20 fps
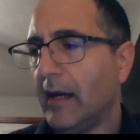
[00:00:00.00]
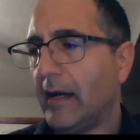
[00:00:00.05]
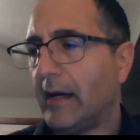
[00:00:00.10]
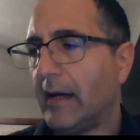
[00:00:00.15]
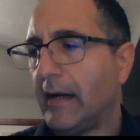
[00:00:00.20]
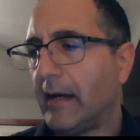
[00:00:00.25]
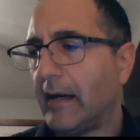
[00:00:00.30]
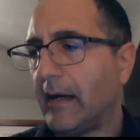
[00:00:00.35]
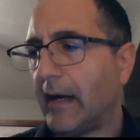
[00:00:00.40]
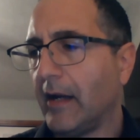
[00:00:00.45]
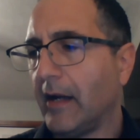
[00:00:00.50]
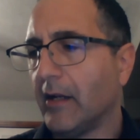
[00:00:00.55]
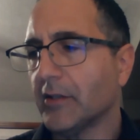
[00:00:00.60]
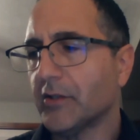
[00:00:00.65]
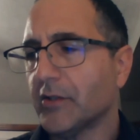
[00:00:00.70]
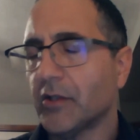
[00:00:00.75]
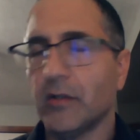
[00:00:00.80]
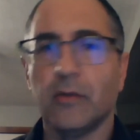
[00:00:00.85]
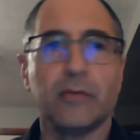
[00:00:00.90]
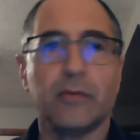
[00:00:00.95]
I
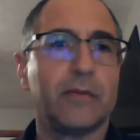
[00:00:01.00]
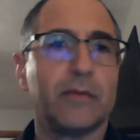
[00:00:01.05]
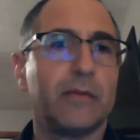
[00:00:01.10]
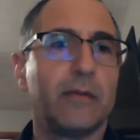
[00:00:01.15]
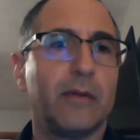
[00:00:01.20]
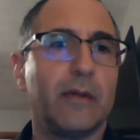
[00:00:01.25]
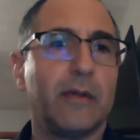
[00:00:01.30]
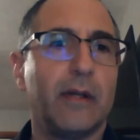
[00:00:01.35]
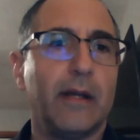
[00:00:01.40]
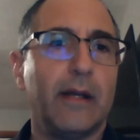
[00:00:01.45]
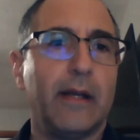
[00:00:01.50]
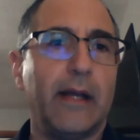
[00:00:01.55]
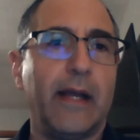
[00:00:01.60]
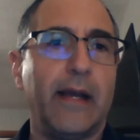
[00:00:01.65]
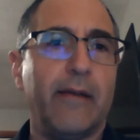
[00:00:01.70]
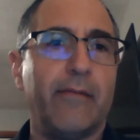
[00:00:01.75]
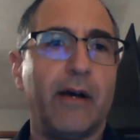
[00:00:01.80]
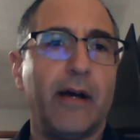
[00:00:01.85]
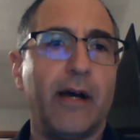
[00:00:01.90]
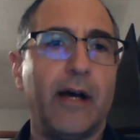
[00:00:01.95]
also
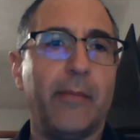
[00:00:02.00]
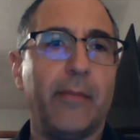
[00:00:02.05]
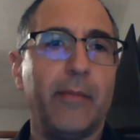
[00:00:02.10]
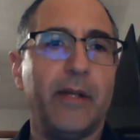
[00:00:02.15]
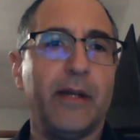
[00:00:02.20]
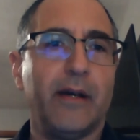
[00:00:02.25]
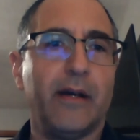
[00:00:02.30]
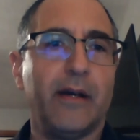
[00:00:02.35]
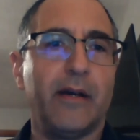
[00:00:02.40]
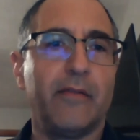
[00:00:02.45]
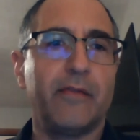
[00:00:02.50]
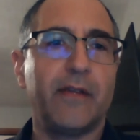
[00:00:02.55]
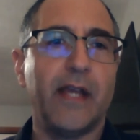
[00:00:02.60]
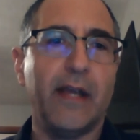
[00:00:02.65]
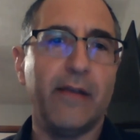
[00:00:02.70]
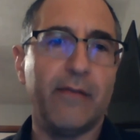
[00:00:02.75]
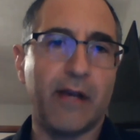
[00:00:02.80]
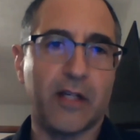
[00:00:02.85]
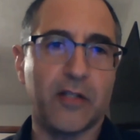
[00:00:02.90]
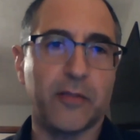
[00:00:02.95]
have a hobby of
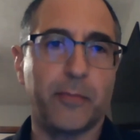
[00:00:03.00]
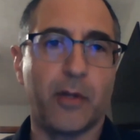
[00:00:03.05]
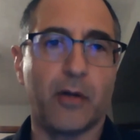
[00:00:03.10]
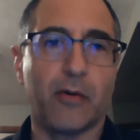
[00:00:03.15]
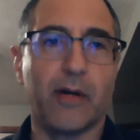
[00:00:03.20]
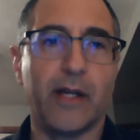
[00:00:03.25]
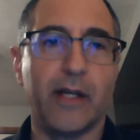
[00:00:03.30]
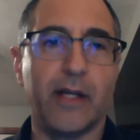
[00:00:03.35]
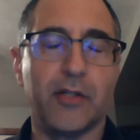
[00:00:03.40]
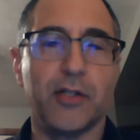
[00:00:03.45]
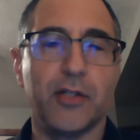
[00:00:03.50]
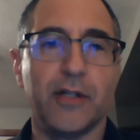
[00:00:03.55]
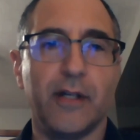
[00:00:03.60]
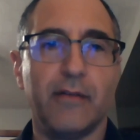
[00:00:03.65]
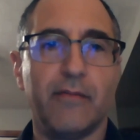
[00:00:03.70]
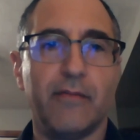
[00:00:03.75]
cave exploration,